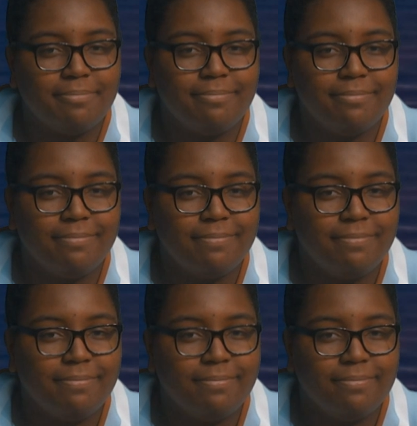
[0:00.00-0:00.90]

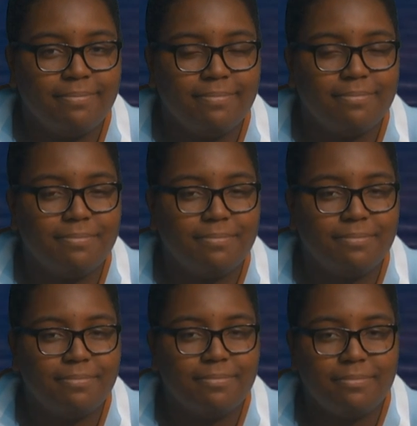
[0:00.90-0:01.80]

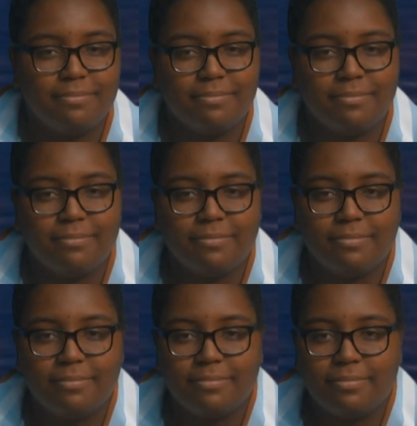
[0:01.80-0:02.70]

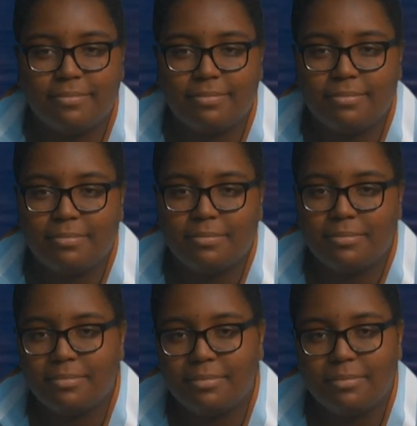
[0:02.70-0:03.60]

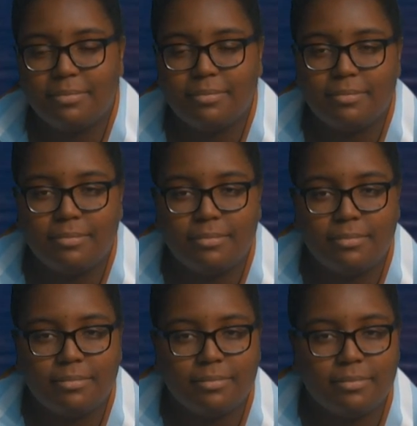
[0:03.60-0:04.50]

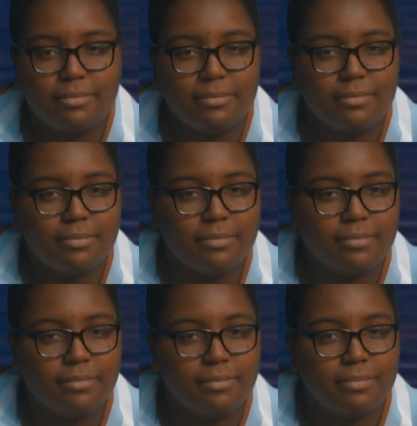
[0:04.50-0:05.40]

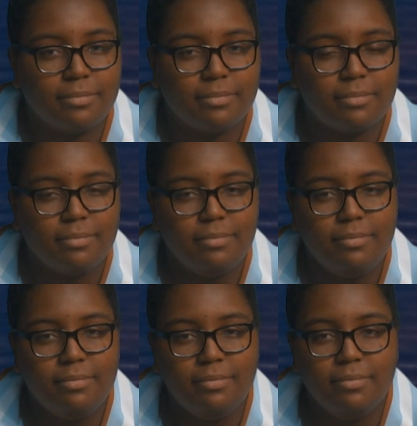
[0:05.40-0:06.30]

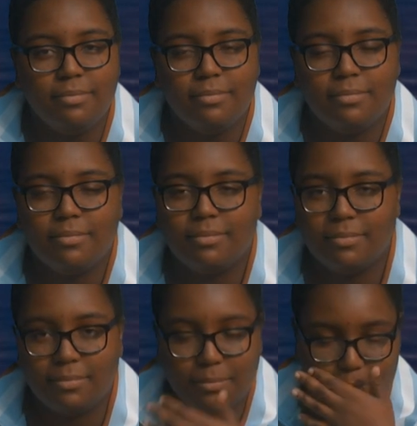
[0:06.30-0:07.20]

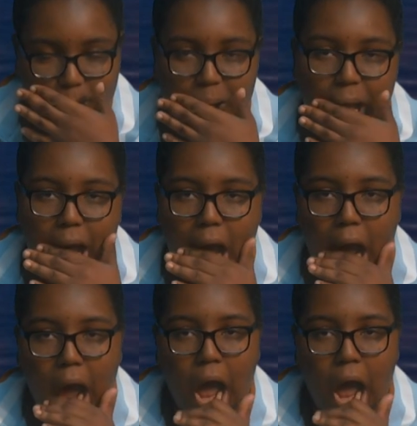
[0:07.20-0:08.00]
The person shown says nothing.